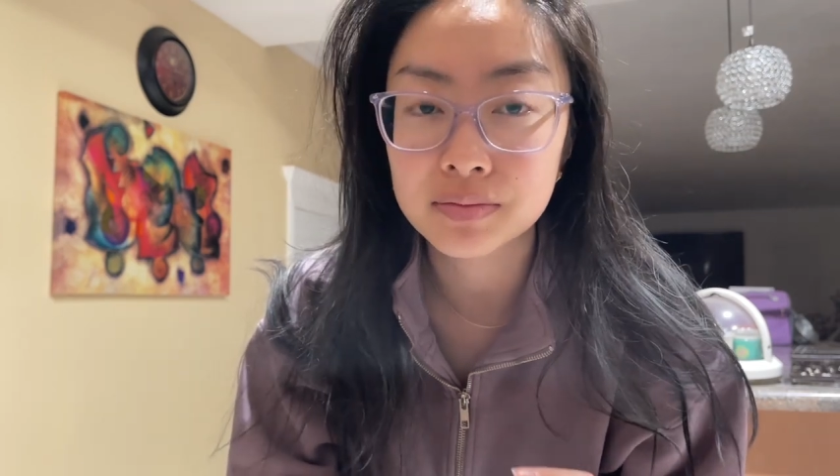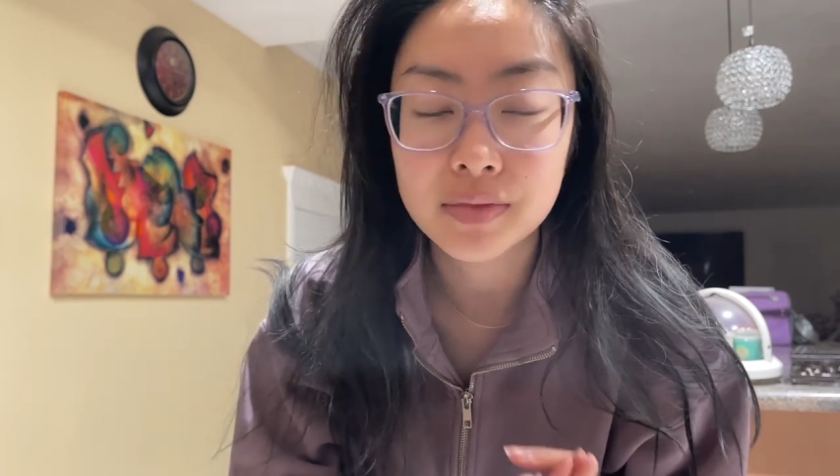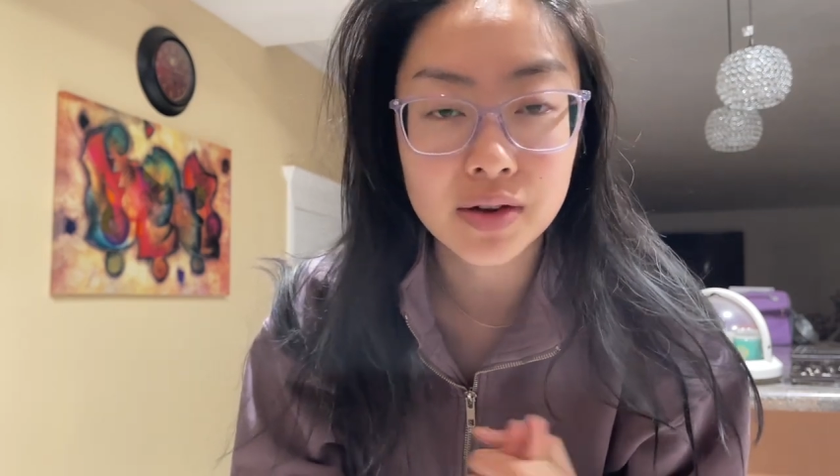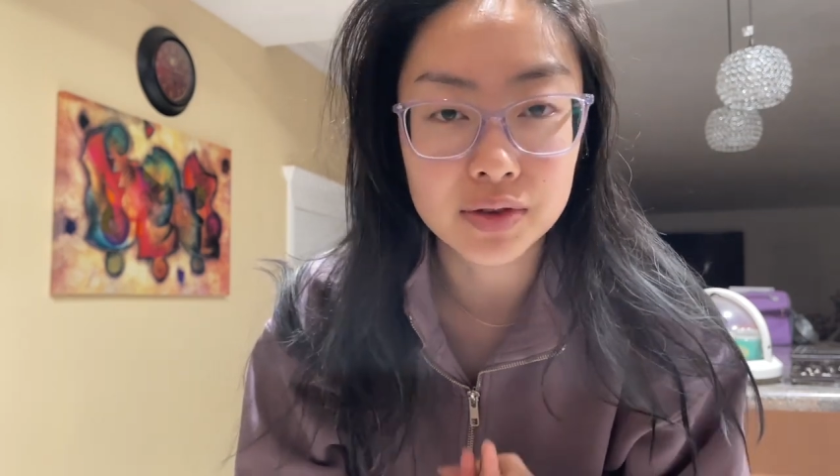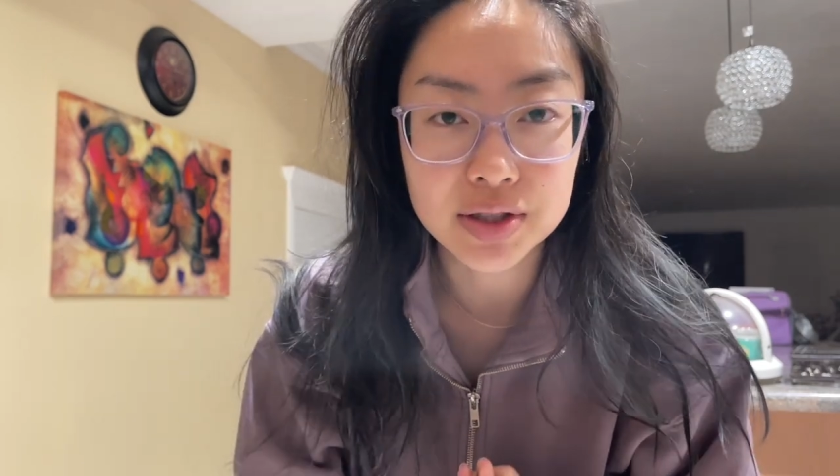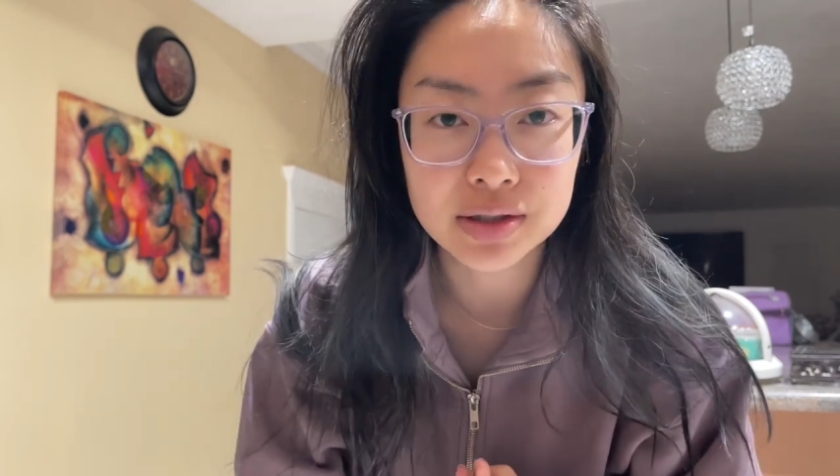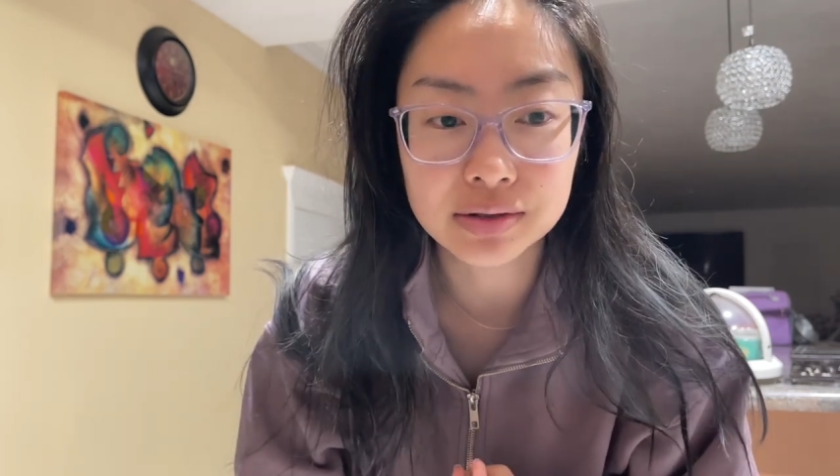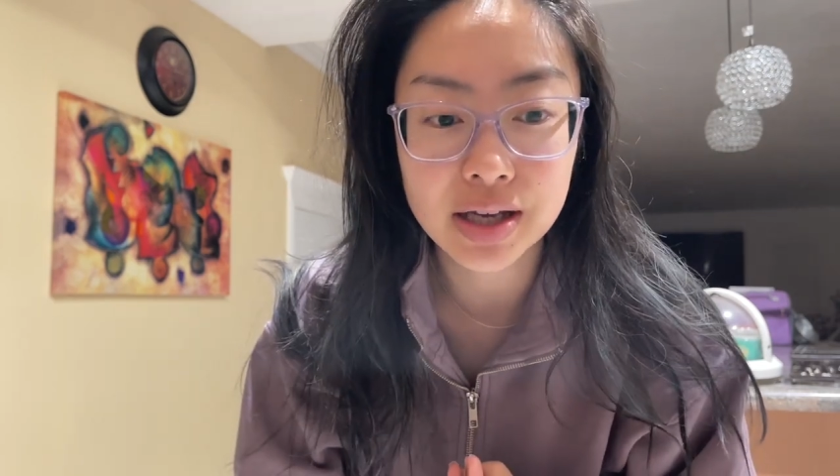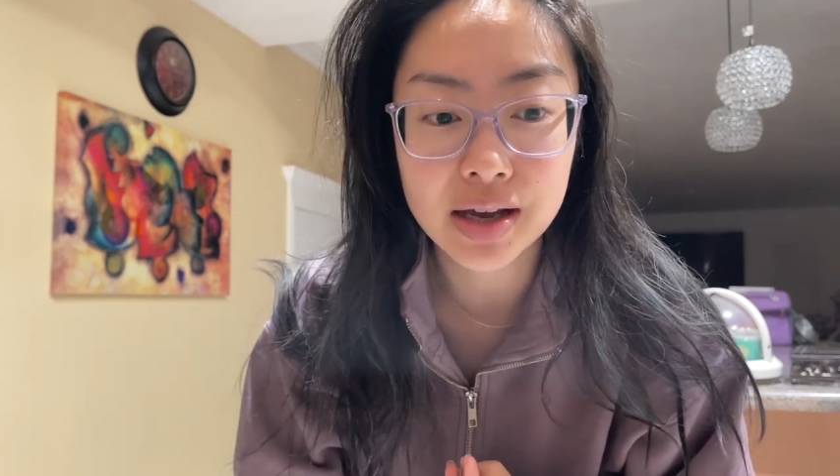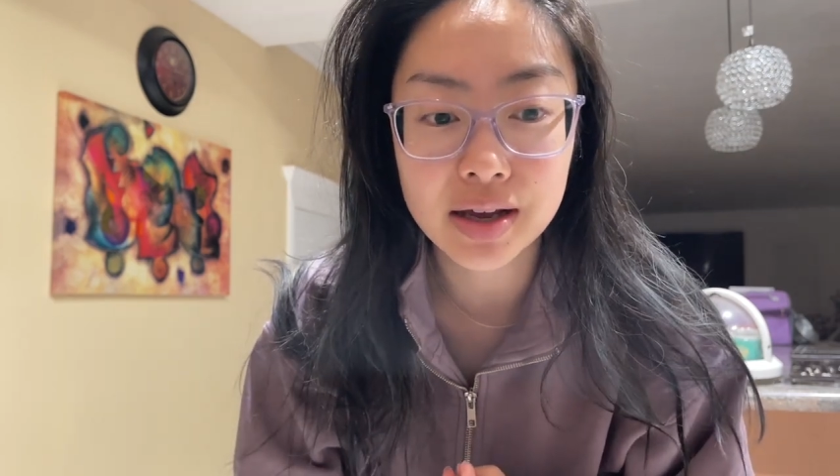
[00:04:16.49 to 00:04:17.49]
every single
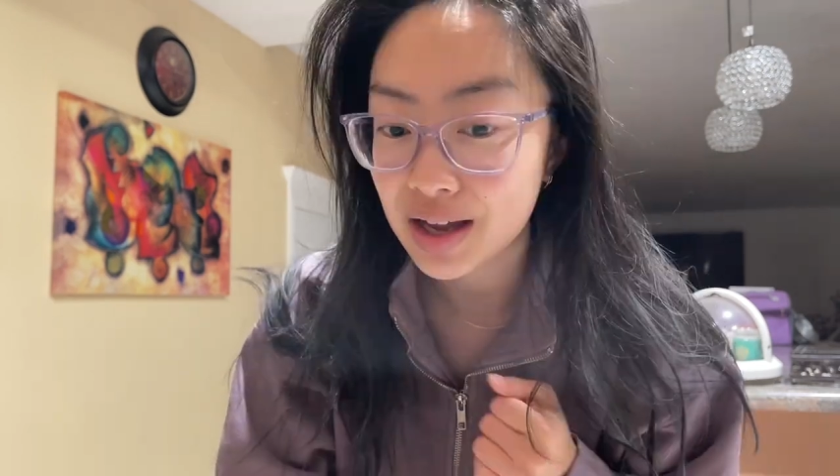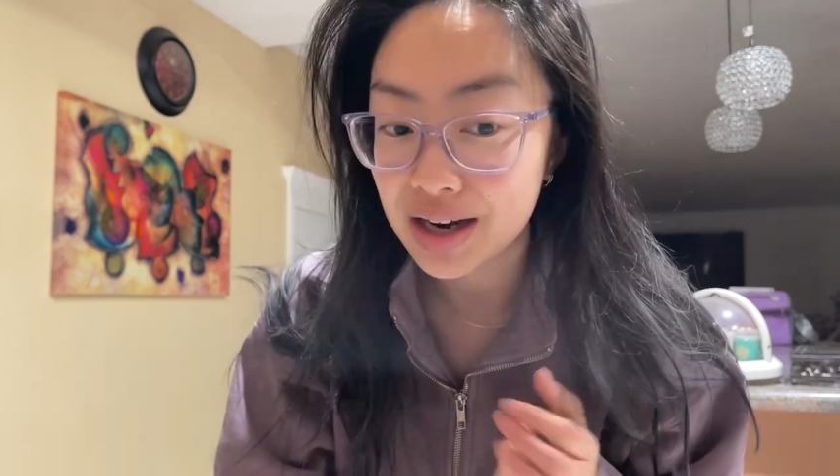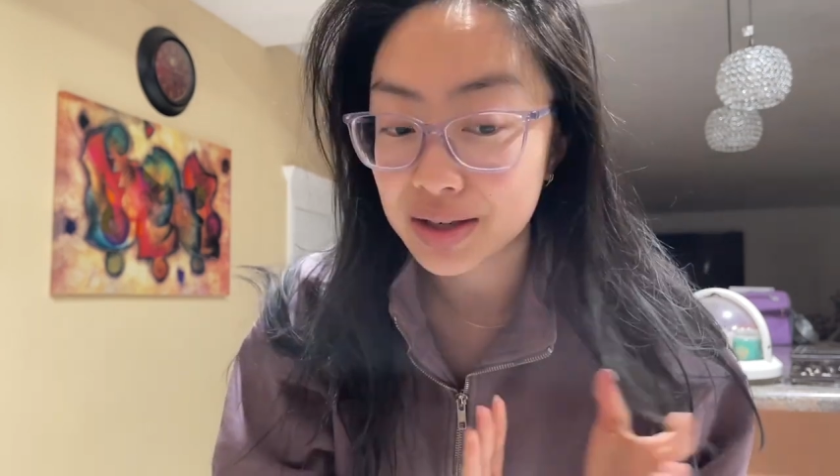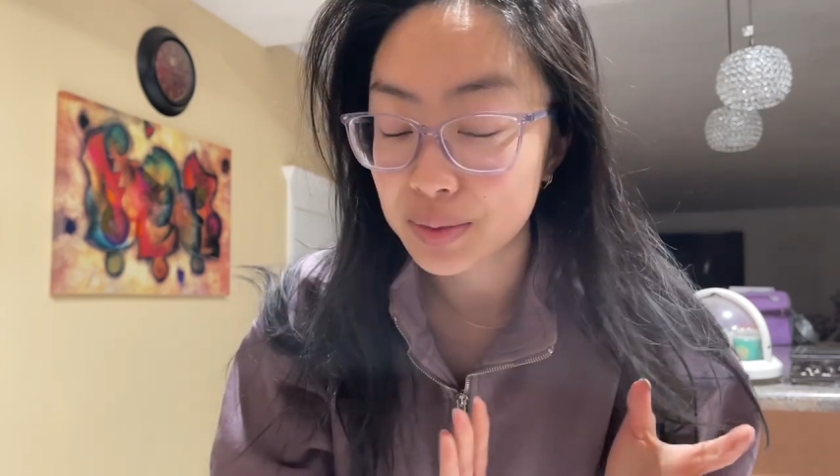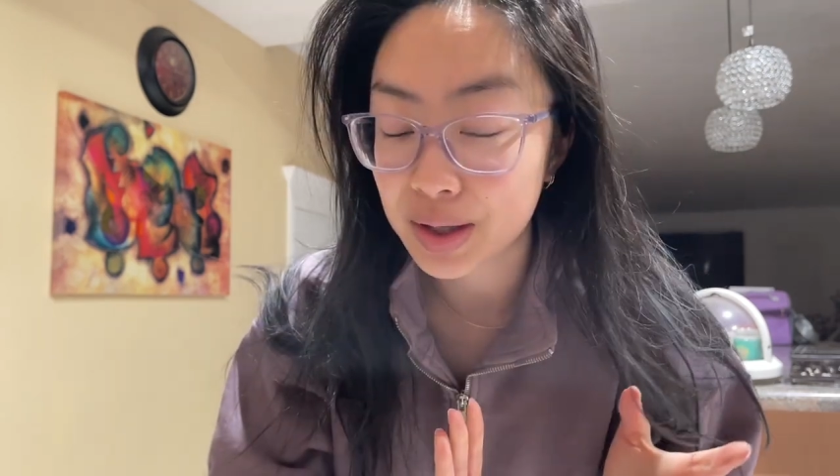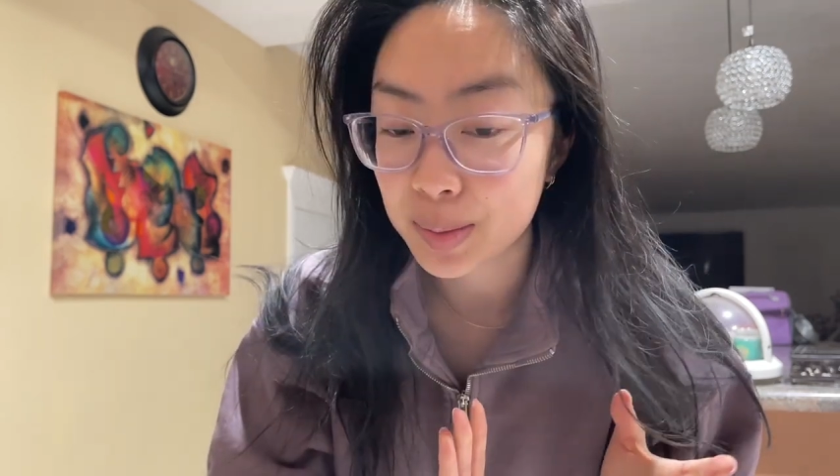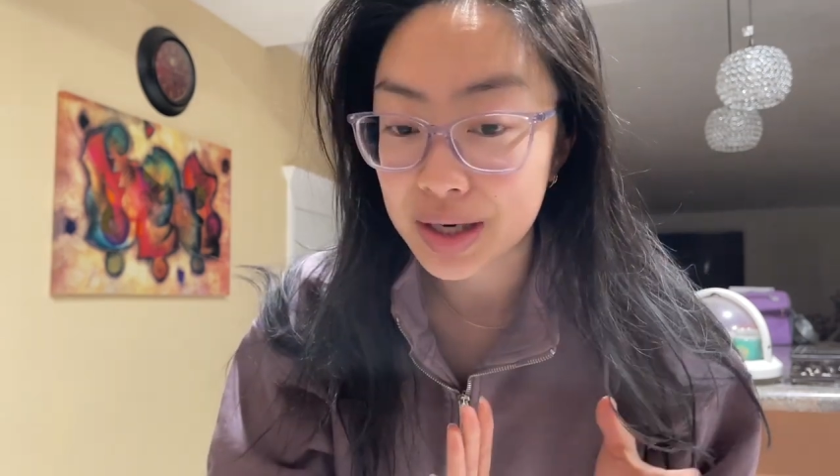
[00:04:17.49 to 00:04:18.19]
day. I didn't wake up